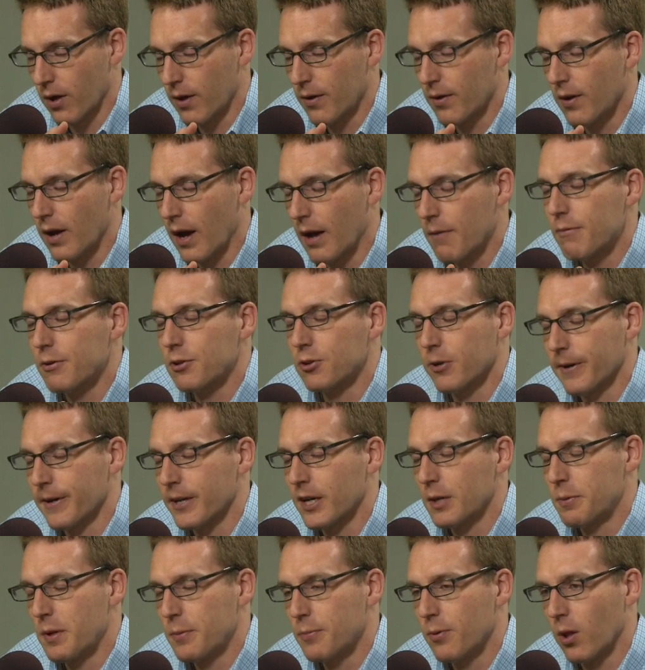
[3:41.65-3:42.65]
I've been talking
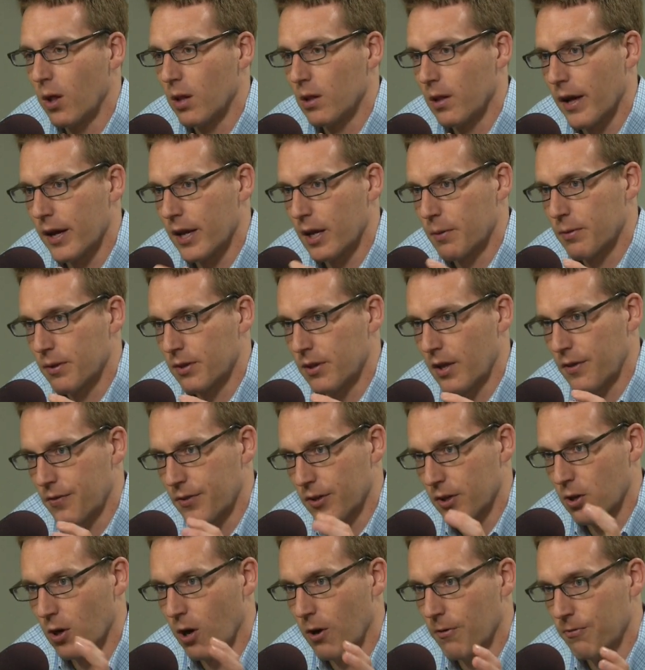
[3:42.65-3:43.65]
to people a lot about at the
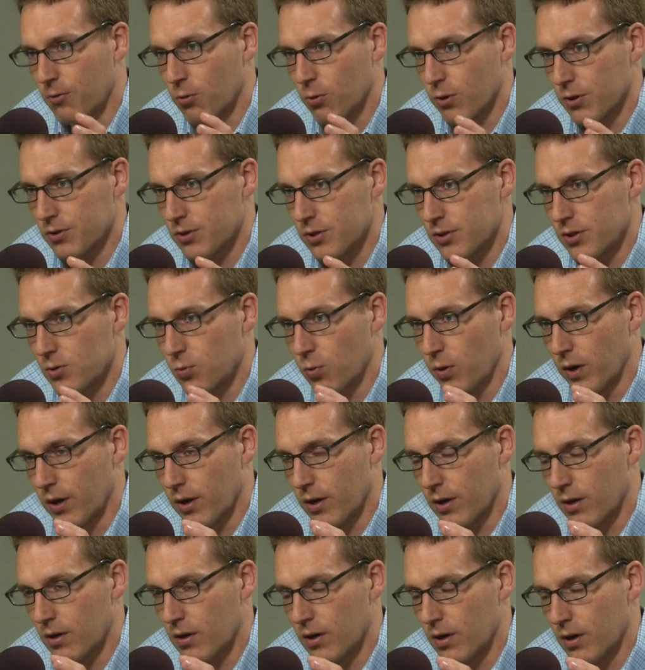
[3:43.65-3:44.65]
golf courses
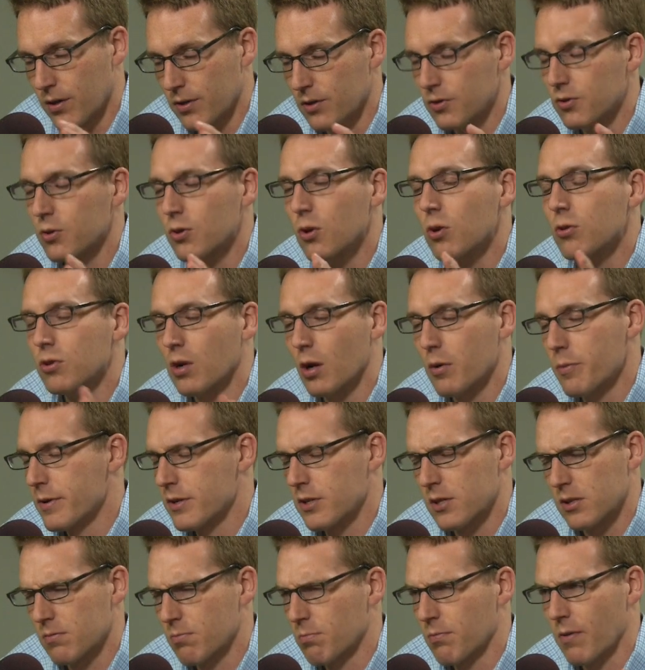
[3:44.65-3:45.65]
where so Trump
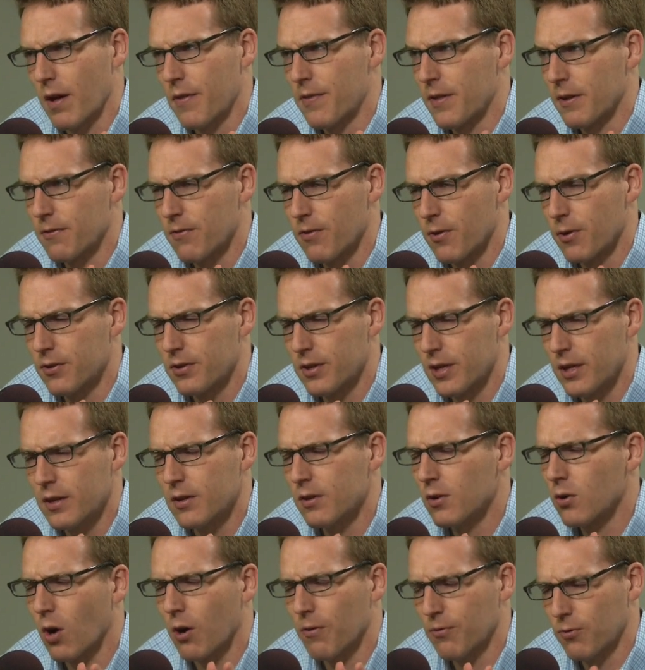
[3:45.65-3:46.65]
has, I think, 13
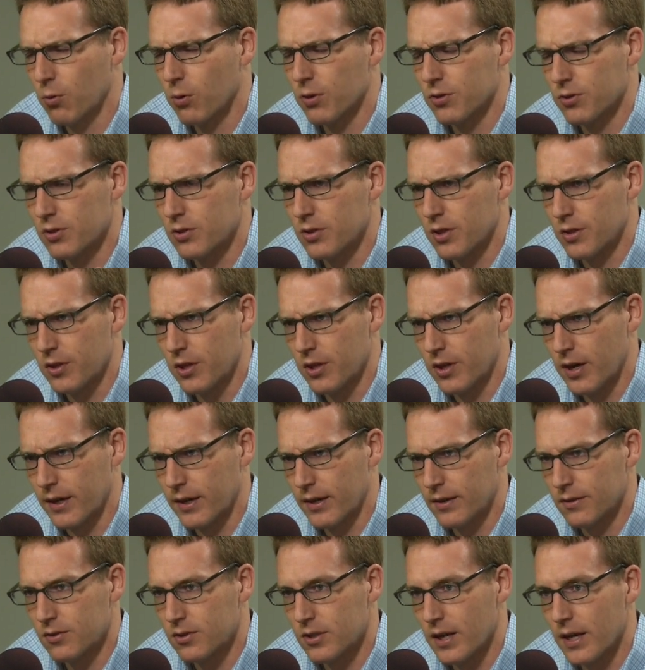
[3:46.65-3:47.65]
golf courses in the
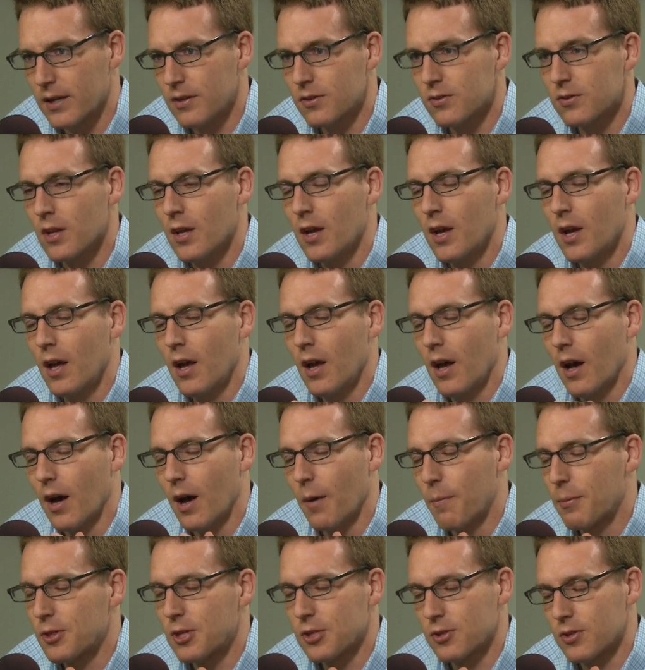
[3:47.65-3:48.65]
United States.
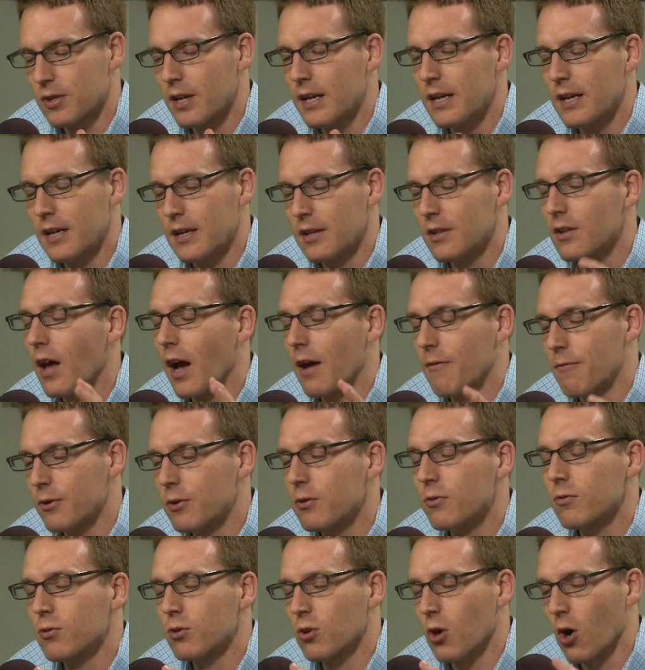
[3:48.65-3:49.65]
But I've
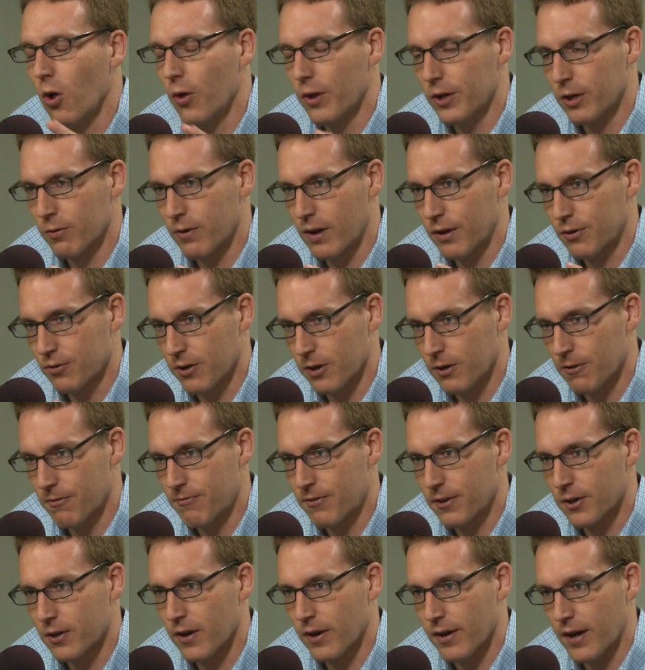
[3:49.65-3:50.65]
been calling around trying to
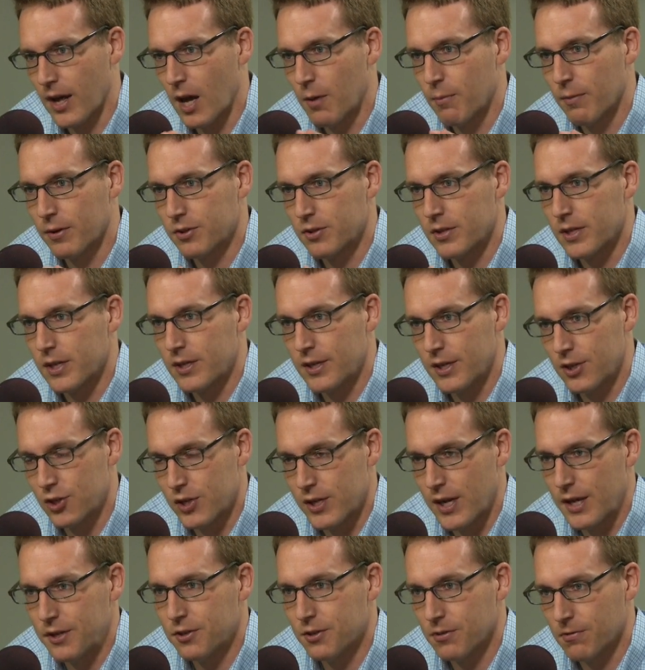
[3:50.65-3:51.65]
figure out how much the
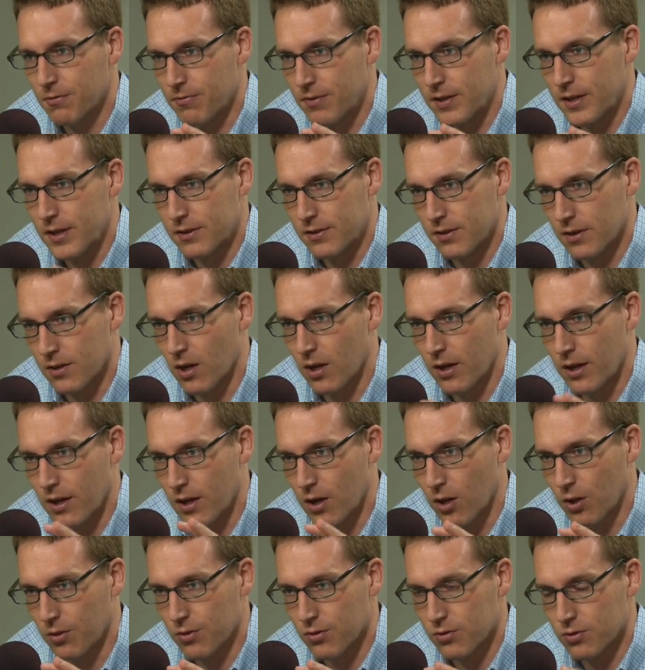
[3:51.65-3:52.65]
initiation fee is at
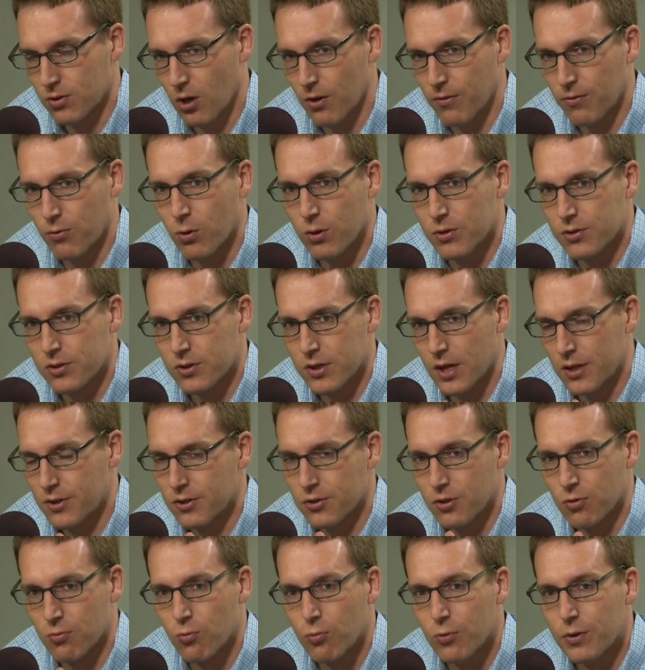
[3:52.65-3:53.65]
all those golf courses. And
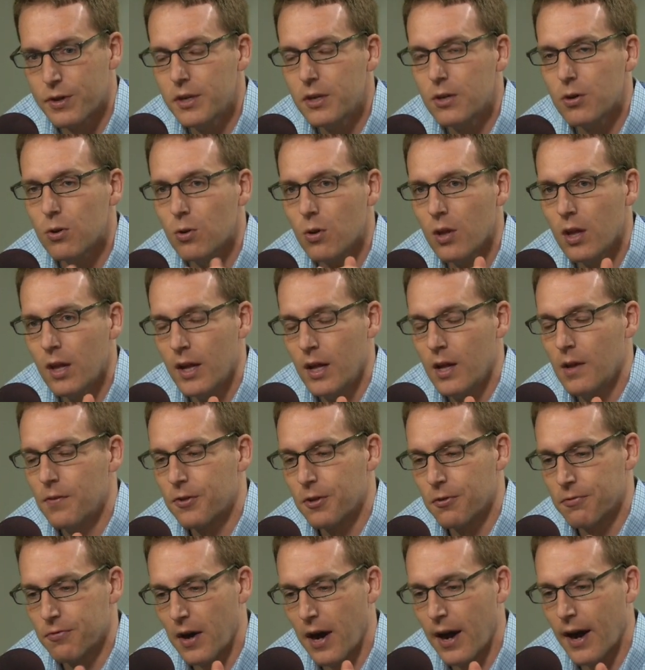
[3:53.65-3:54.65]
there's a real
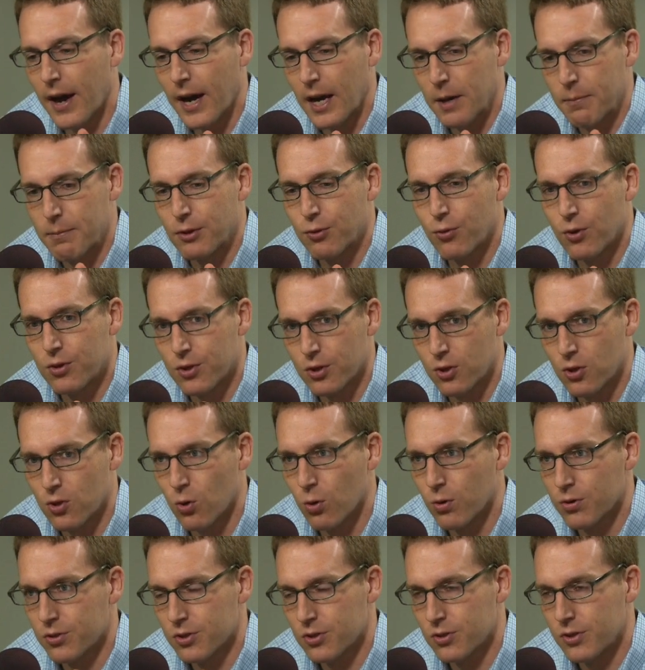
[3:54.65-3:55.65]
divide between the
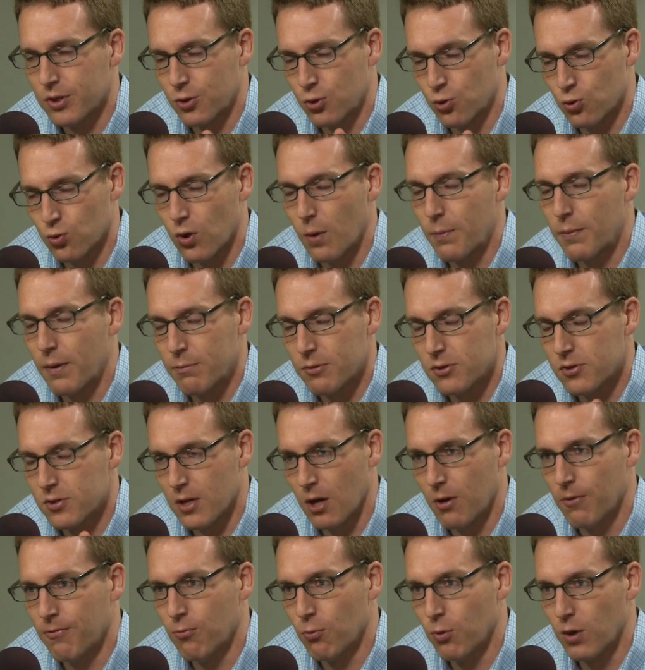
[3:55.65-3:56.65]
courses that Trump
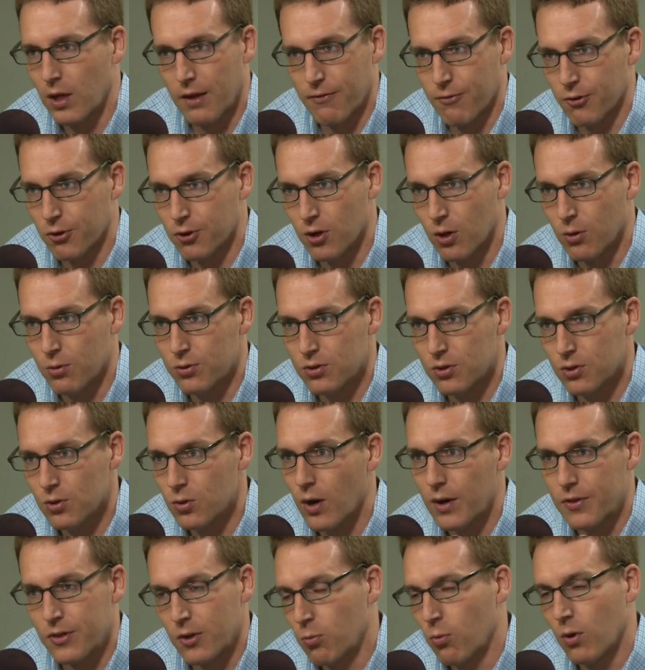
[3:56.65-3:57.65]
himself will ever go to
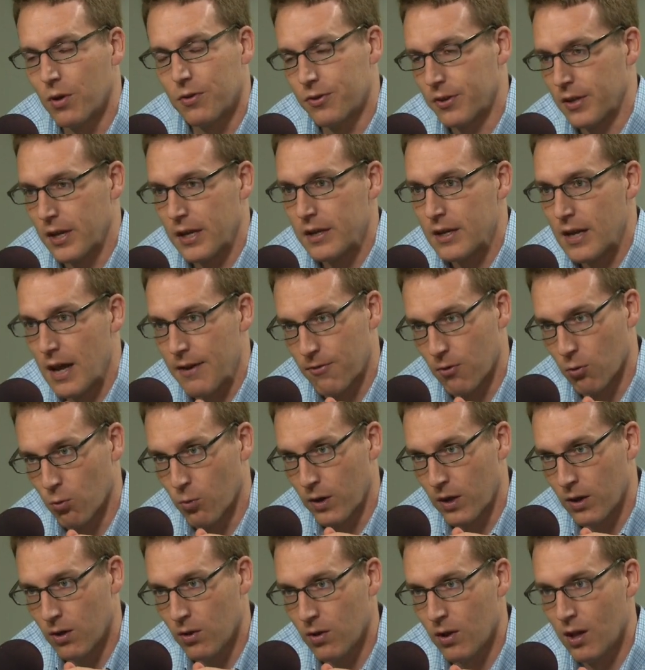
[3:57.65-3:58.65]
and the ones that he never
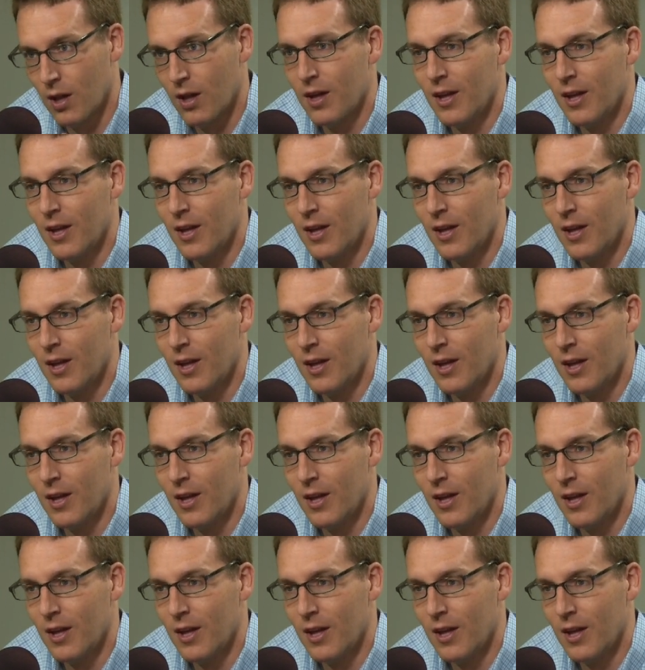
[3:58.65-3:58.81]
will.